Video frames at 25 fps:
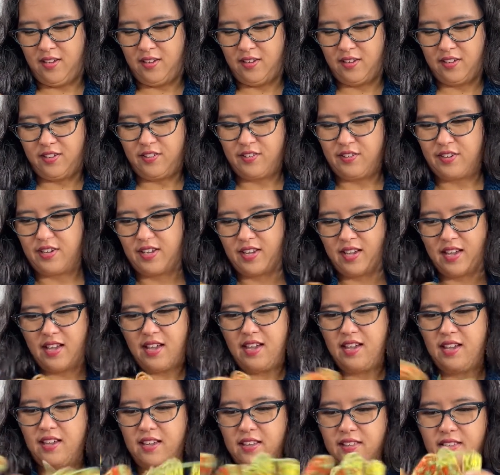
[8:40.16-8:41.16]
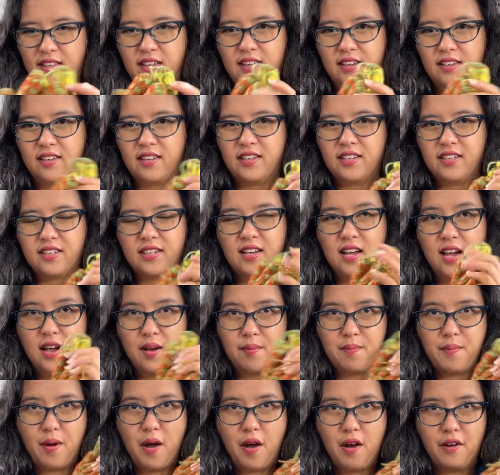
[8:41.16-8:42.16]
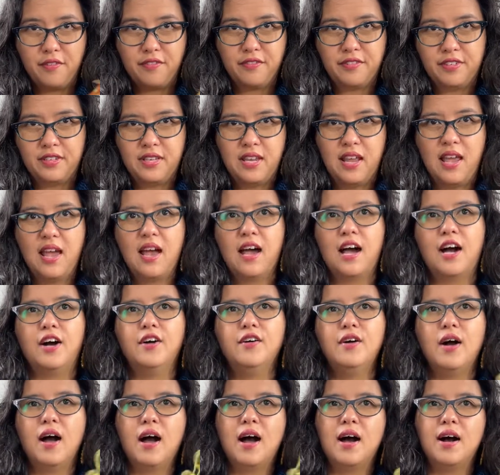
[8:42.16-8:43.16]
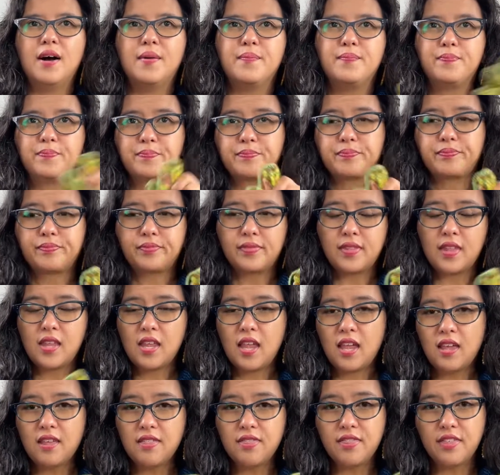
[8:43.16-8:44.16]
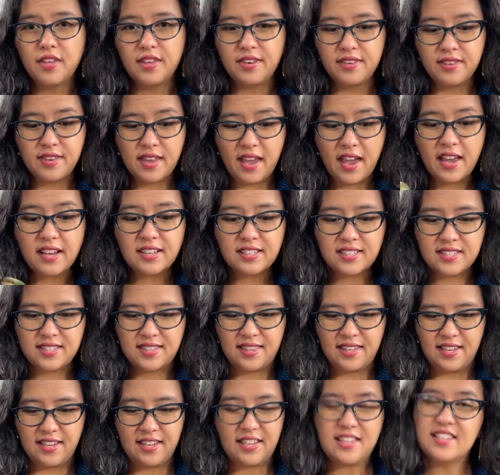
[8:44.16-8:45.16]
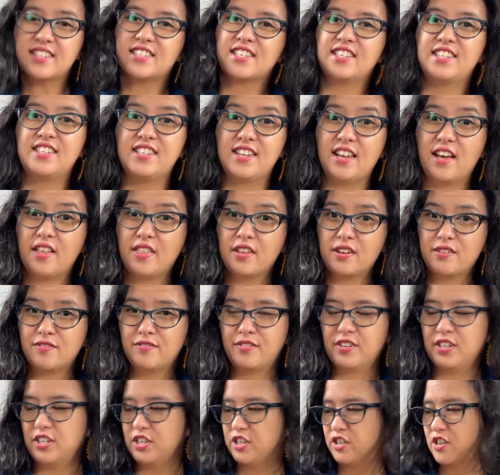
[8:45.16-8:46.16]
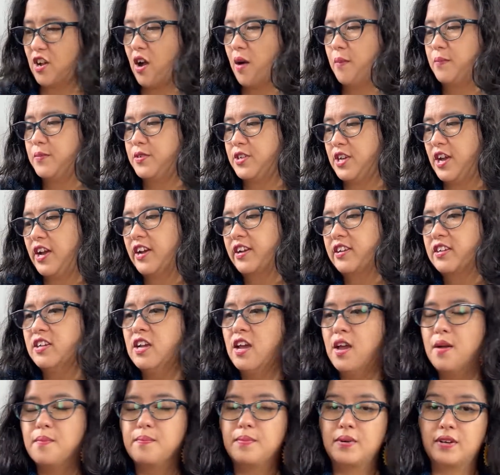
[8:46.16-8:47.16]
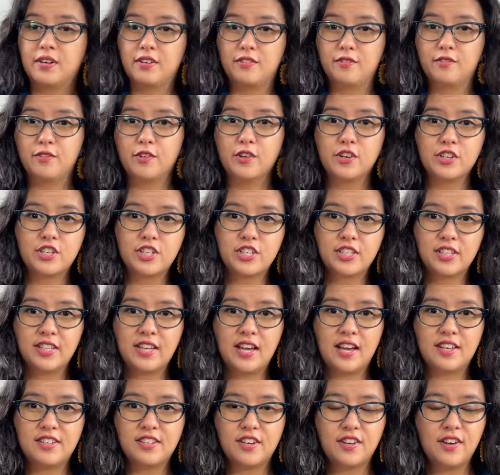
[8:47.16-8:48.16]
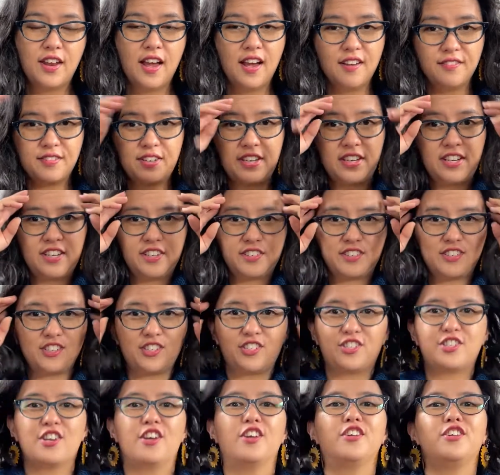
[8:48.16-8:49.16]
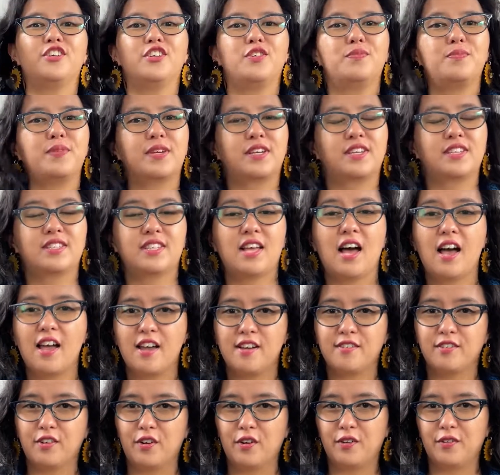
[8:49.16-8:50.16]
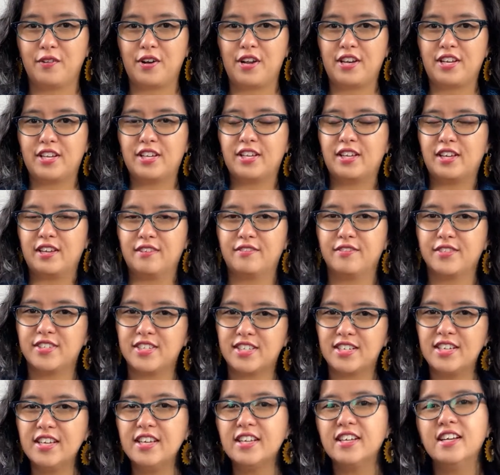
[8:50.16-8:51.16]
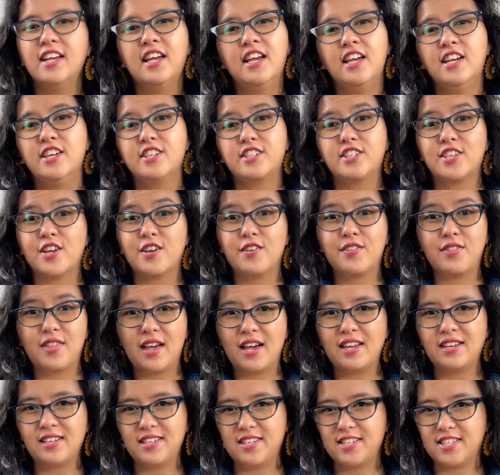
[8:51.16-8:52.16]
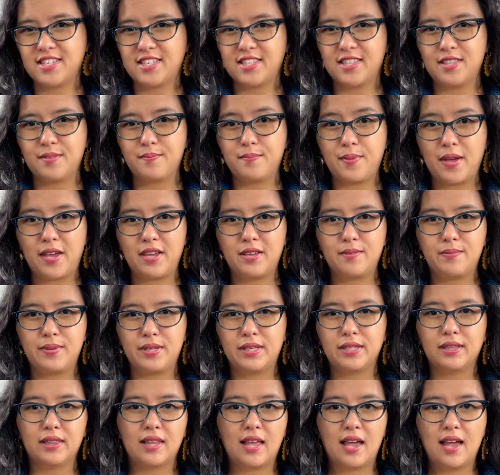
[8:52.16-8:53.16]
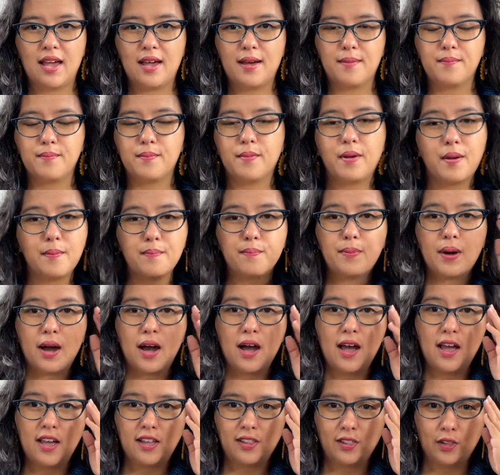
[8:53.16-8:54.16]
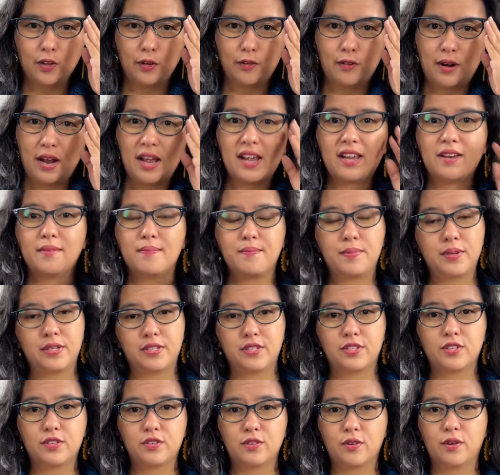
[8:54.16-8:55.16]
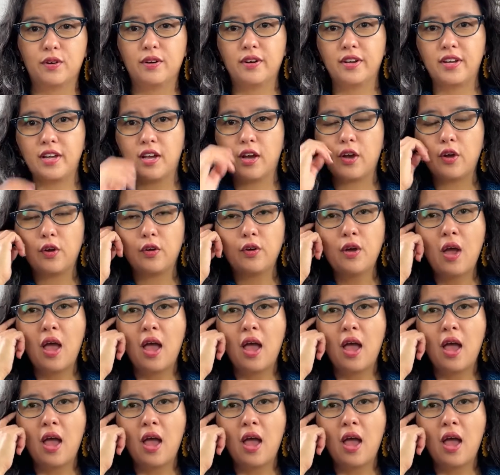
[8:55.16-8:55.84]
Okay, they can come off now. The next thing is another finished object, but unfortunately I don't have it here to show you because I have already gifted it. So that is the Baby Lamb by Lorraine Pistorio,